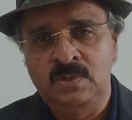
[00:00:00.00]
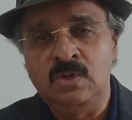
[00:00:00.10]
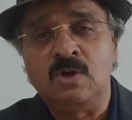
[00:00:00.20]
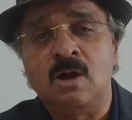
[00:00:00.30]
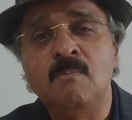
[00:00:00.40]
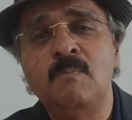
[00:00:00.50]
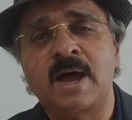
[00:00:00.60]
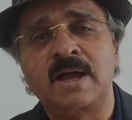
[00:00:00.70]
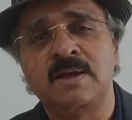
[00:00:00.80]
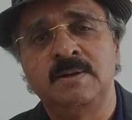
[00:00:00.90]
You come
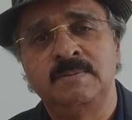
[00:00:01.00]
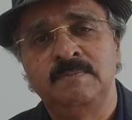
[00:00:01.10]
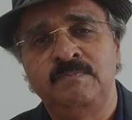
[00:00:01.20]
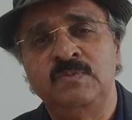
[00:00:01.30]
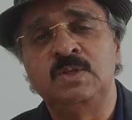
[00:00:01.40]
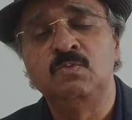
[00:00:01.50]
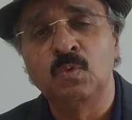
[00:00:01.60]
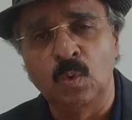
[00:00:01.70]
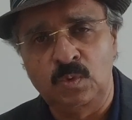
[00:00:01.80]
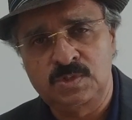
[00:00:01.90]
back with
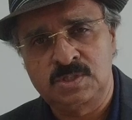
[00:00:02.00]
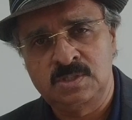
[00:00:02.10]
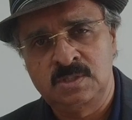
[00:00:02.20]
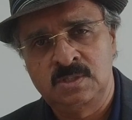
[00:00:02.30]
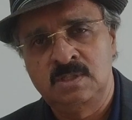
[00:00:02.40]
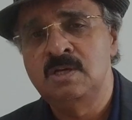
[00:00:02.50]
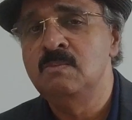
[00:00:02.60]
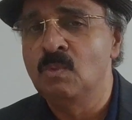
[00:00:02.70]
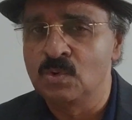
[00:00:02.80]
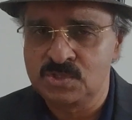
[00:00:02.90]
wounds,
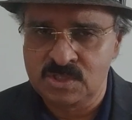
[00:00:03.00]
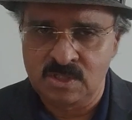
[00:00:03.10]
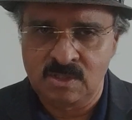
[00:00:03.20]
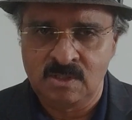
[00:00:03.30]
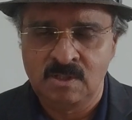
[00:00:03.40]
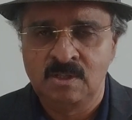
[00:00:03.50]
emotional,